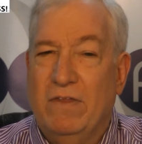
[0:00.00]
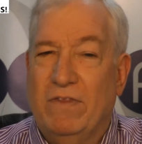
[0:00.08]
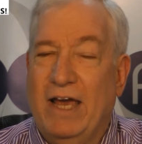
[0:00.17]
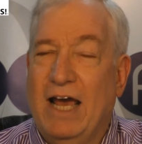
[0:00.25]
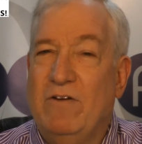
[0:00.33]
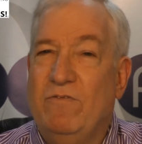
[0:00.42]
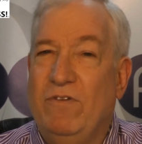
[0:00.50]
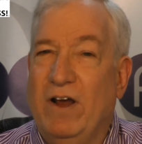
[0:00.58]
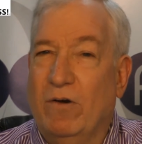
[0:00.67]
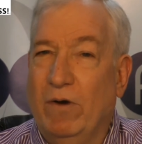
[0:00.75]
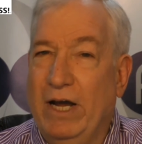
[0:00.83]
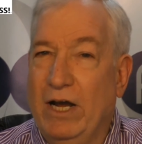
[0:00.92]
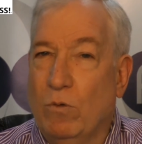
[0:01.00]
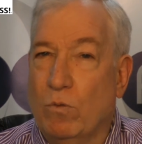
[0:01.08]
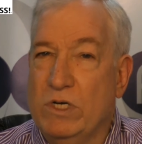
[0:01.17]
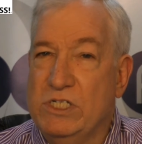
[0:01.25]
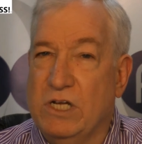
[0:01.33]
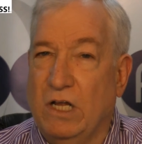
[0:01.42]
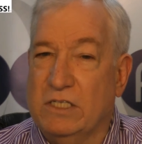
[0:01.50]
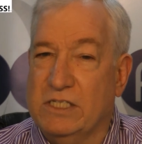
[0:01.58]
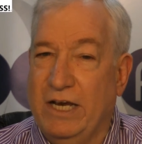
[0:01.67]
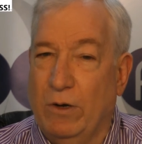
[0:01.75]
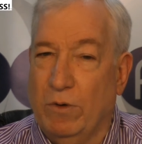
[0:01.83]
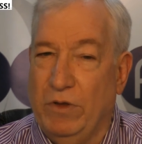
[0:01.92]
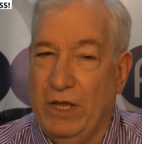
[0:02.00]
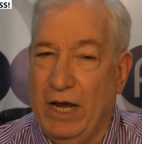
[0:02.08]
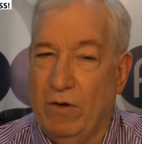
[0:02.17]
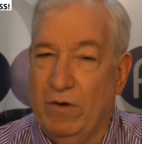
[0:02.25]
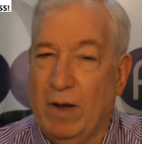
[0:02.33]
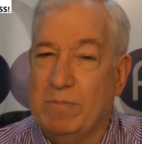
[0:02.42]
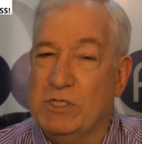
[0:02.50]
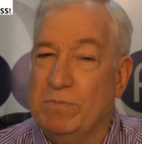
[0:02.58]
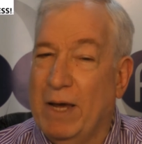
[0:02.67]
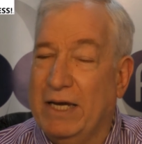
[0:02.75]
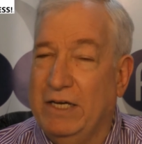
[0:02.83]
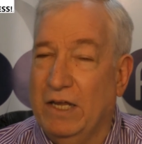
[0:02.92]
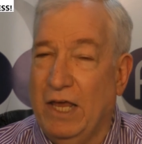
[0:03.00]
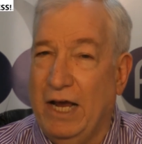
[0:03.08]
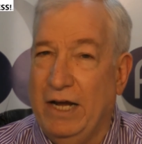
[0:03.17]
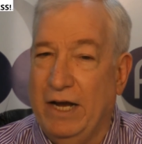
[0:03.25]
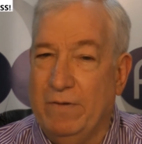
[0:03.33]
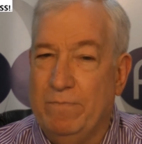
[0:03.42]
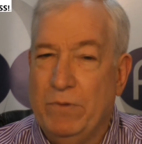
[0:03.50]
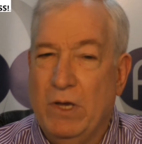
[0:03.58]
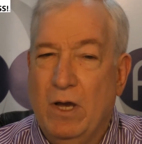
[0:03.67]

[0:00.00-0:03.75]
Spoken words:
They had varying results here and there, and I'm speculating,